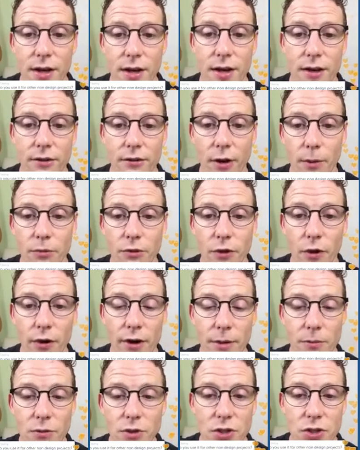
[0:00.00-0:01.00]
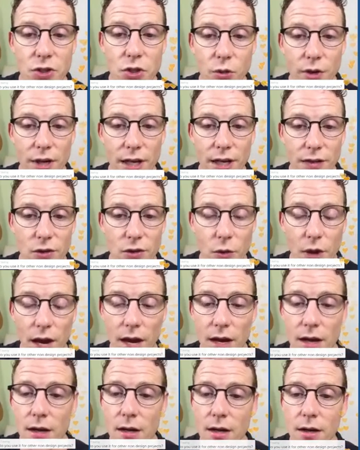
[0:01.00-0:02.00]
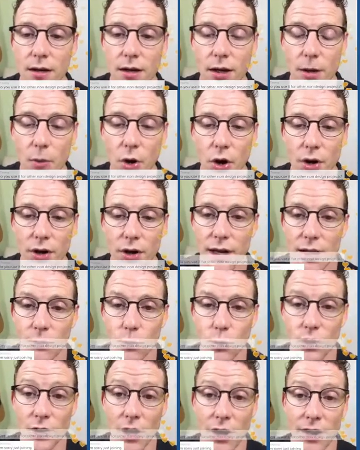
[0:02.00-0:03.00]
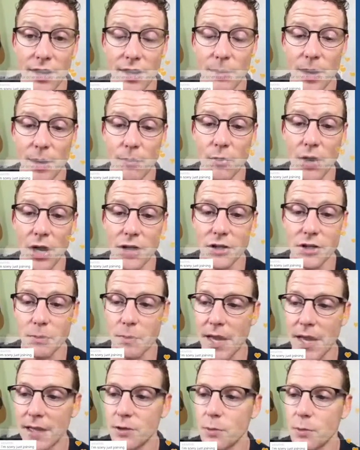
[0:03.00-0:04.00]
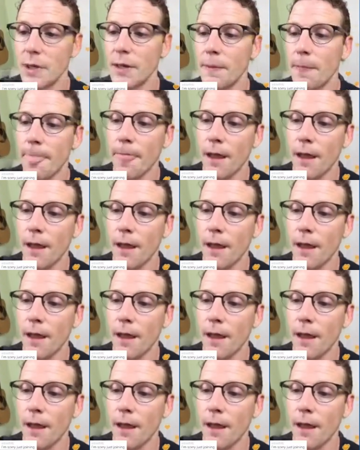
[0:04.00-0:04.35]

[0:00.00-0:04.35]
So I'm sorry, I'm just joining. It's okay. Come on in. We're talking about project management.